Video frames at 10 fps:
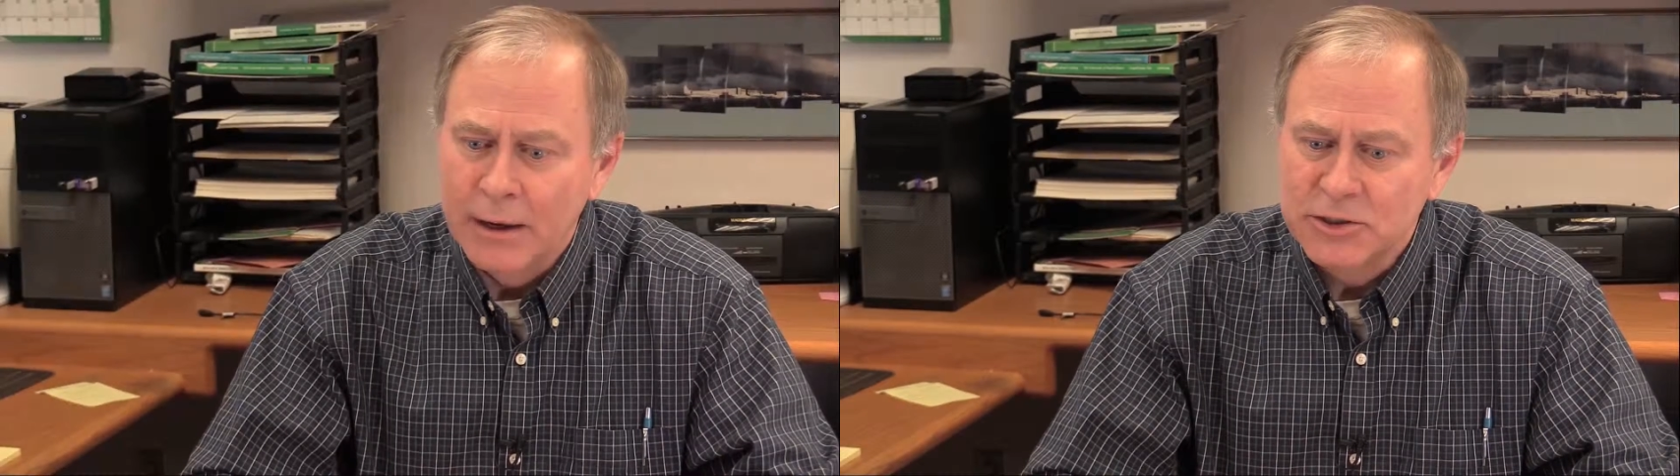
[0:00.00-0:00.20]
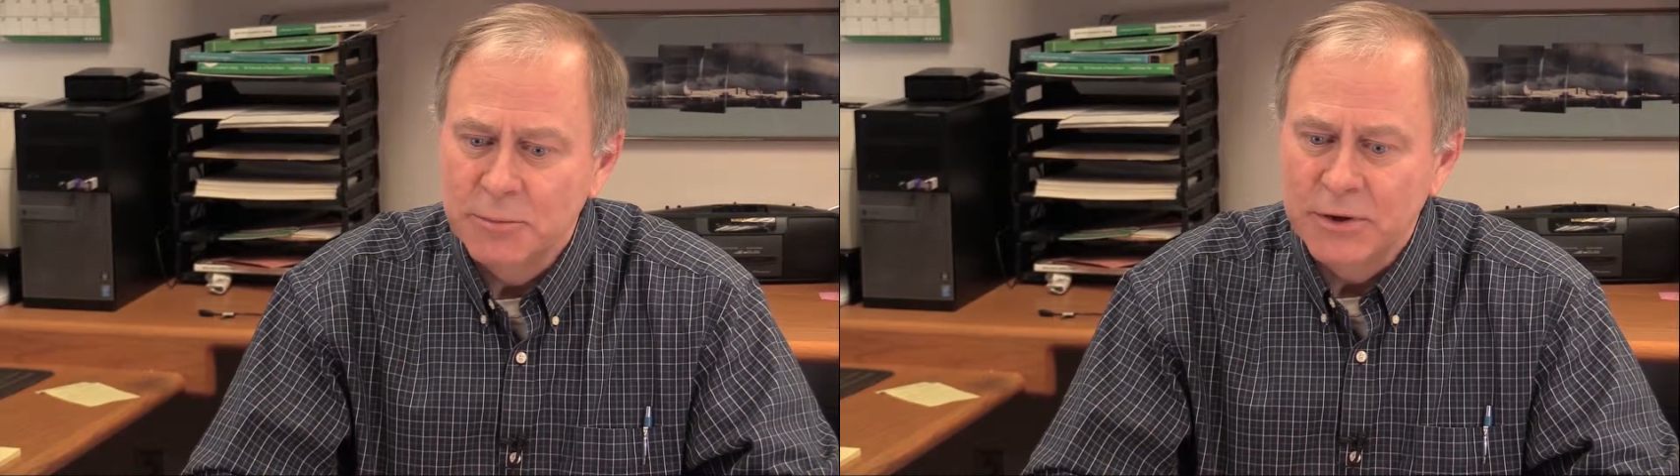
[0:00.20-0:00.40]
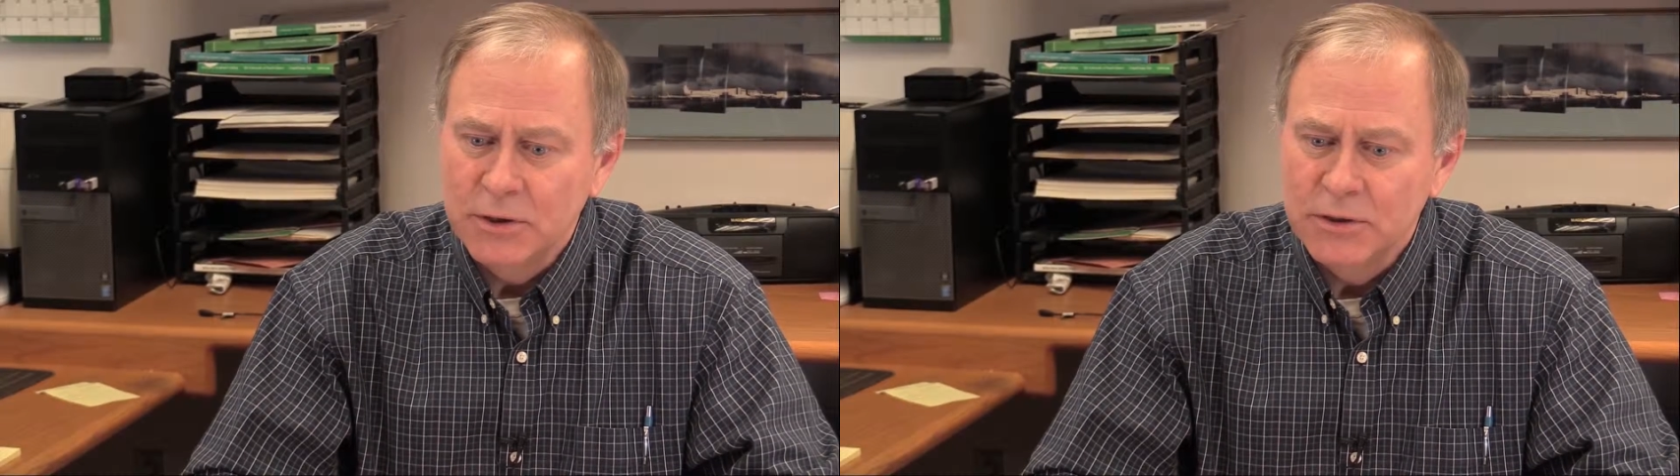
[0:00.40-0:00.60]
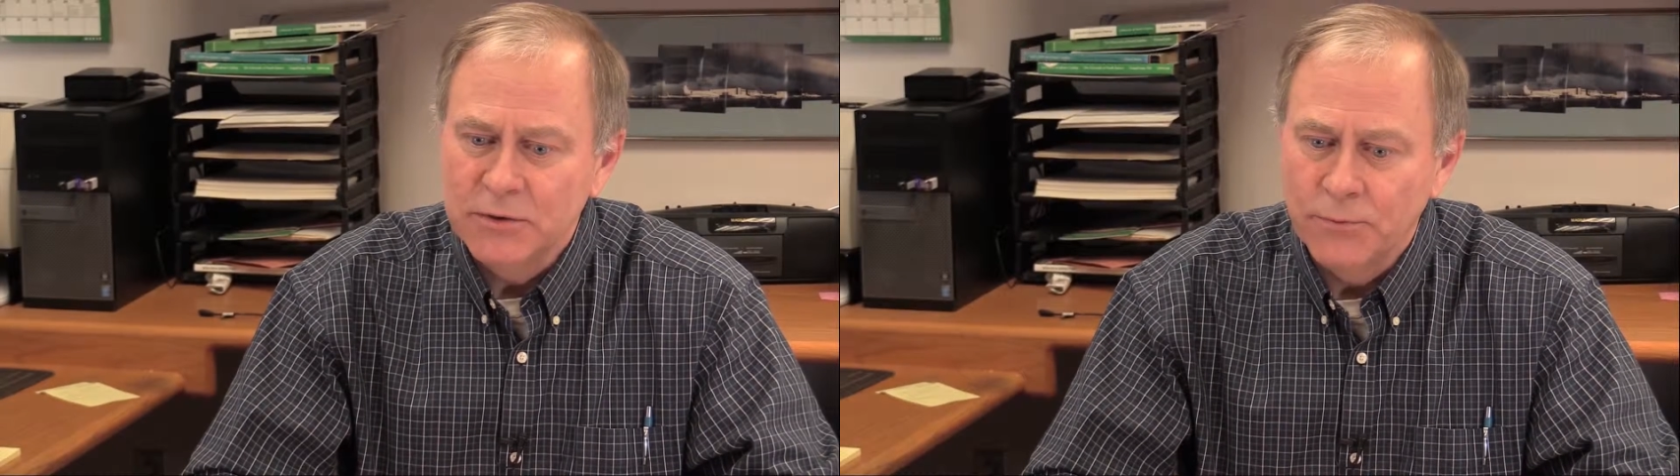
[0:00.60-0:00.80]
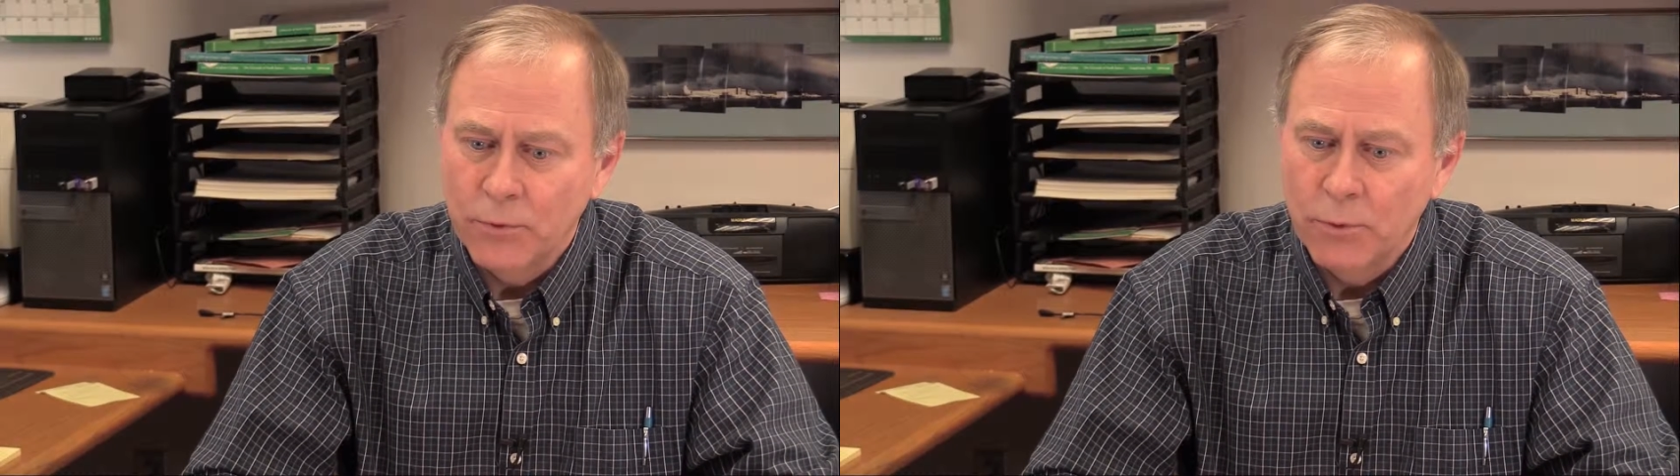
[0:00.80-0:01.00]
should be
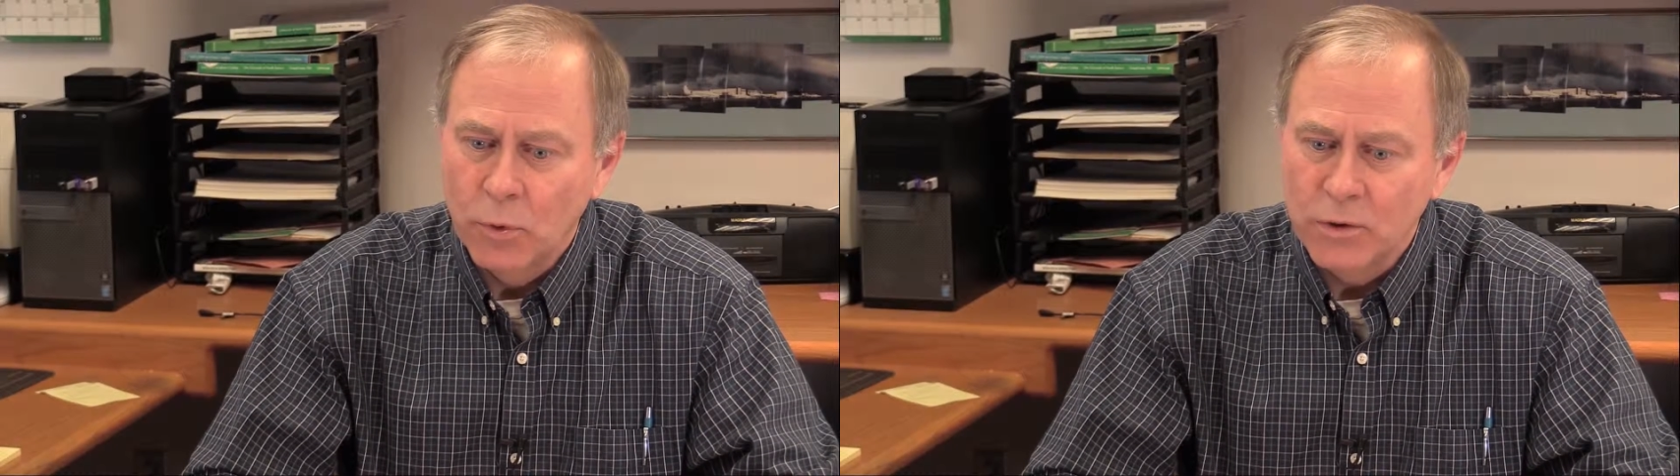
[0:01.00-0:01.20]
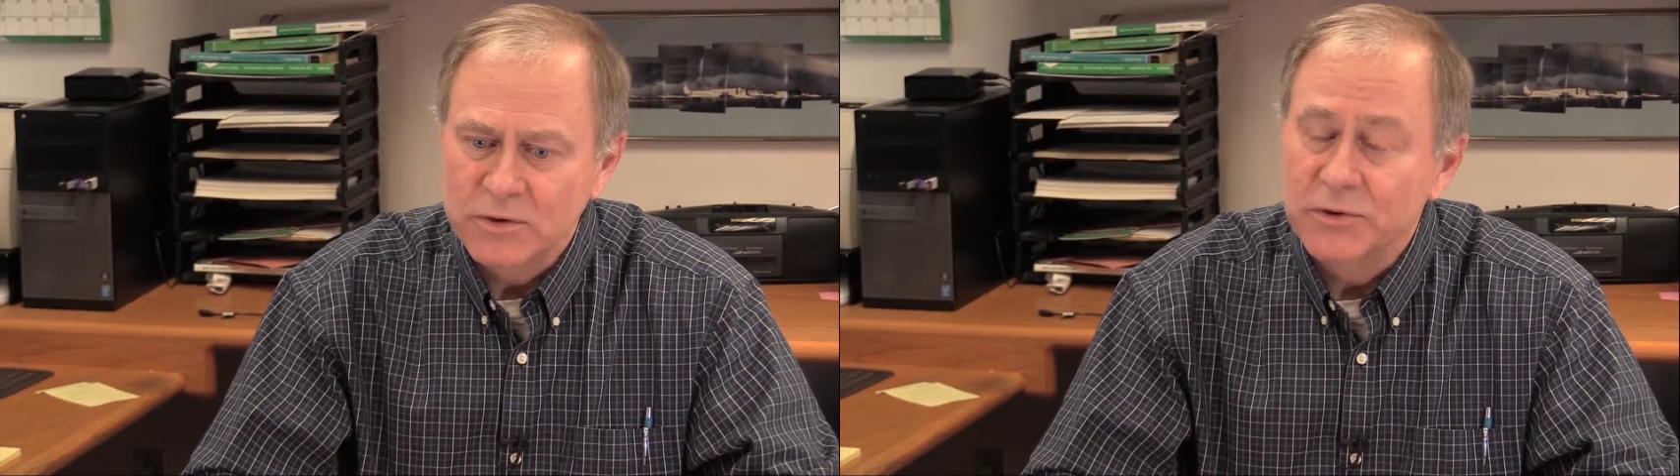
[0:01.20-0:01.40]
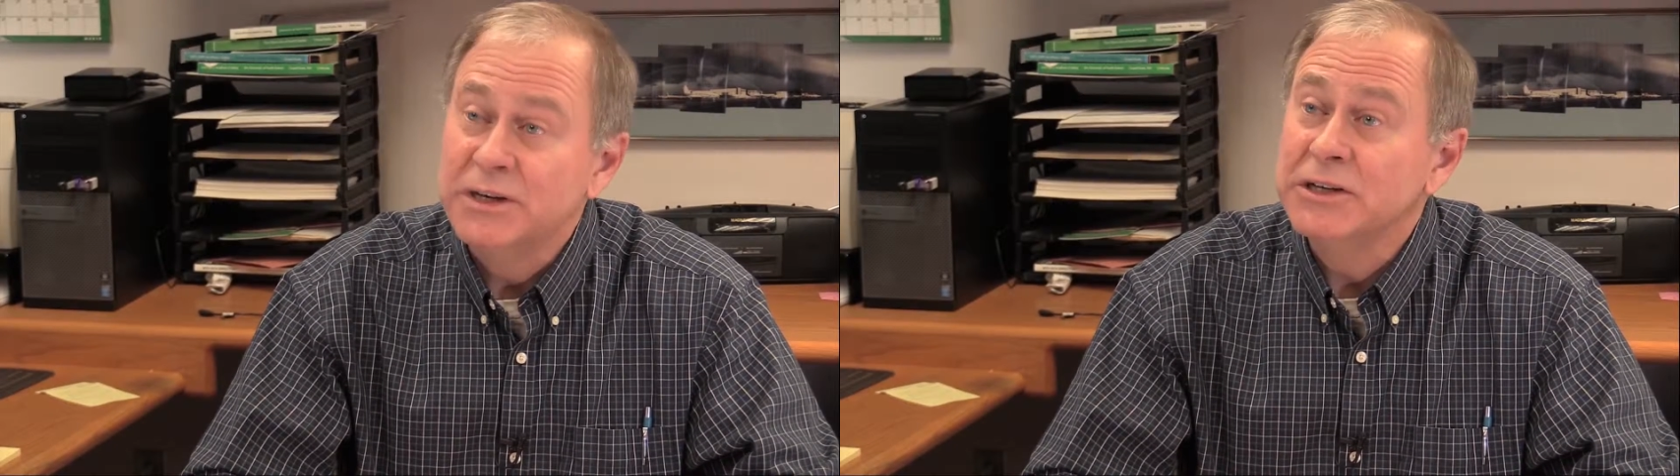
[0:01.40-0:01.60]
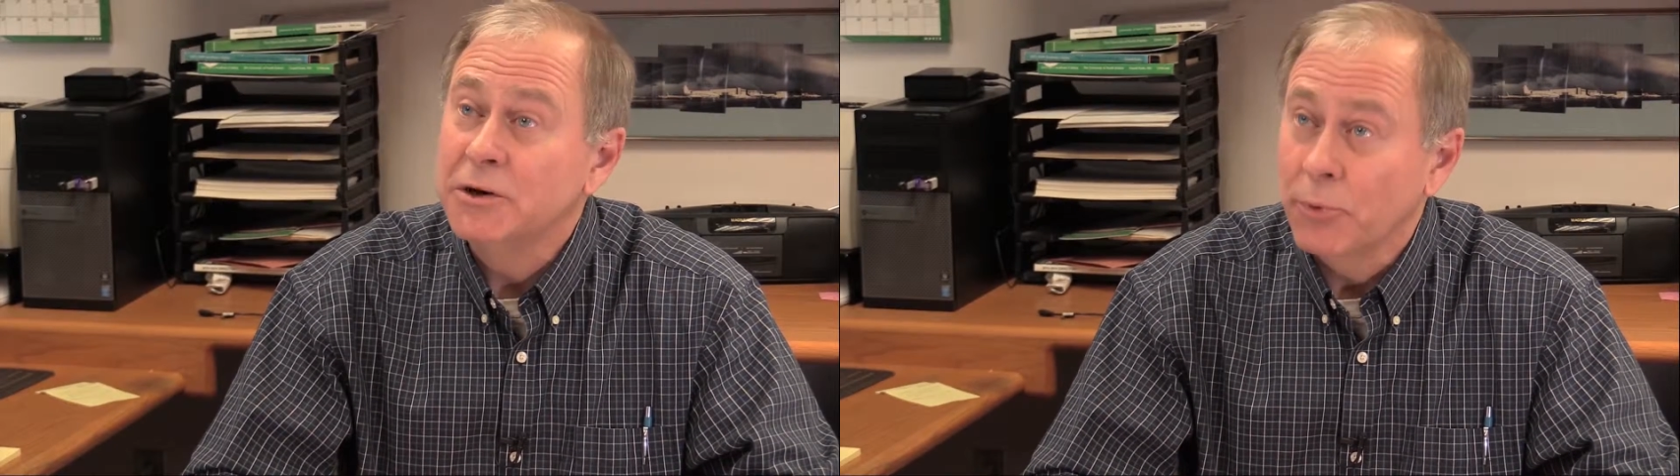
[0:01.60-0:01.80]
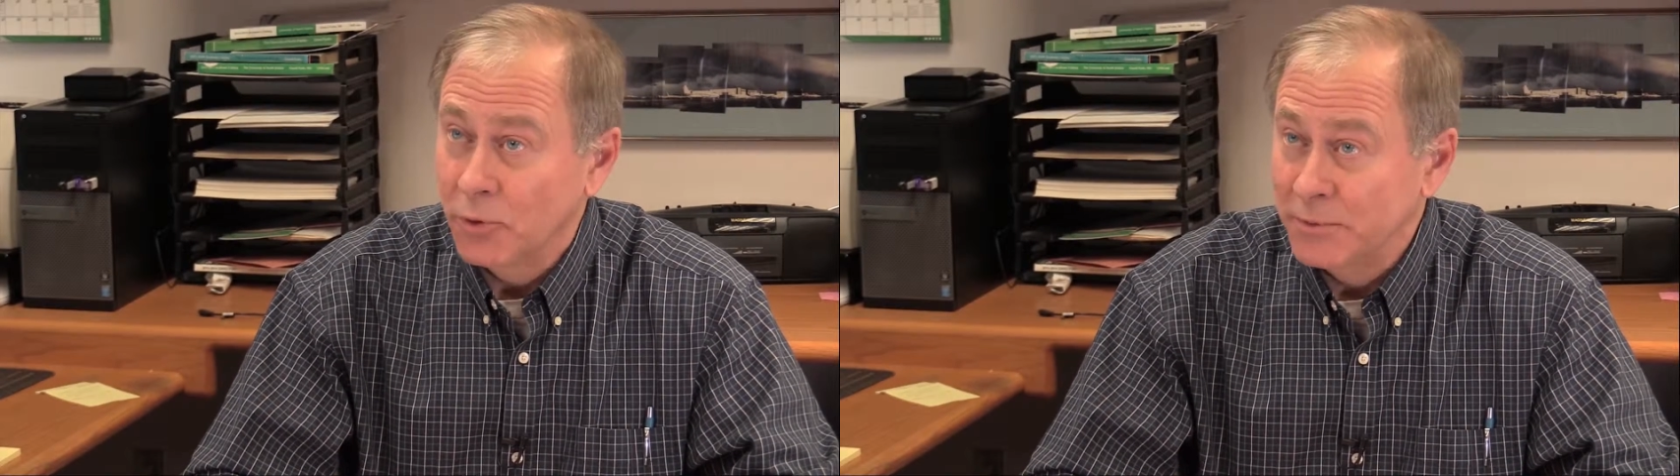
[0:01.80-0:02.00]
used for more
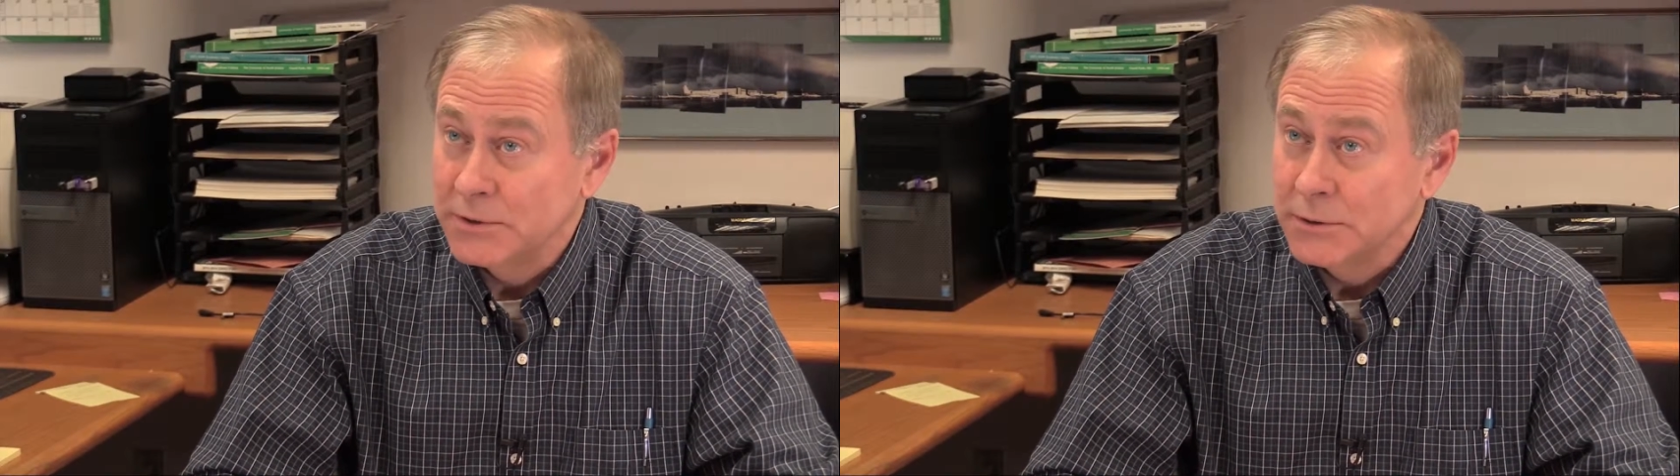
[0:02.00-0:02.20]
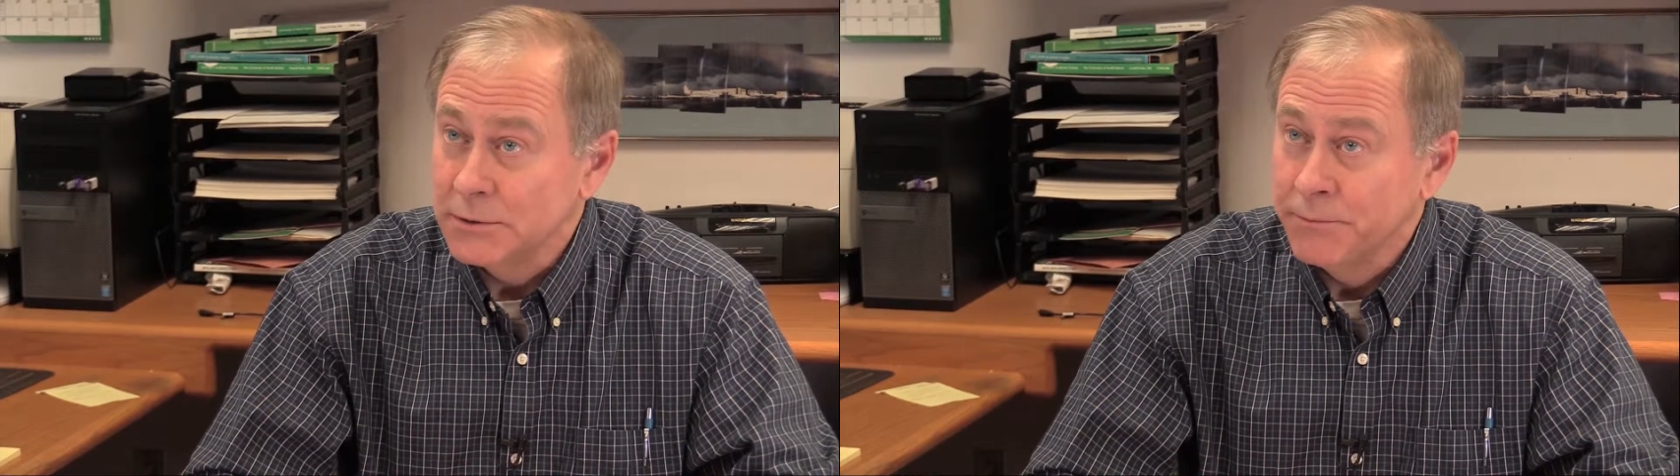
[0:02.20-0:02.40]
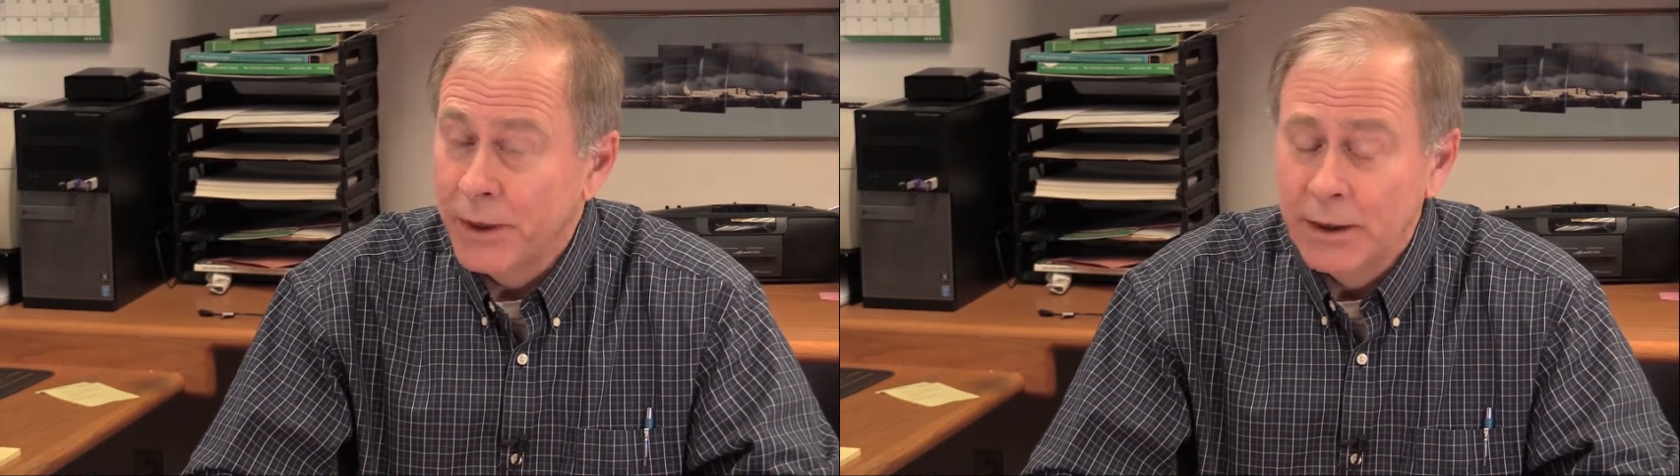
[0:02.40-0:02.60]
strategic purposes.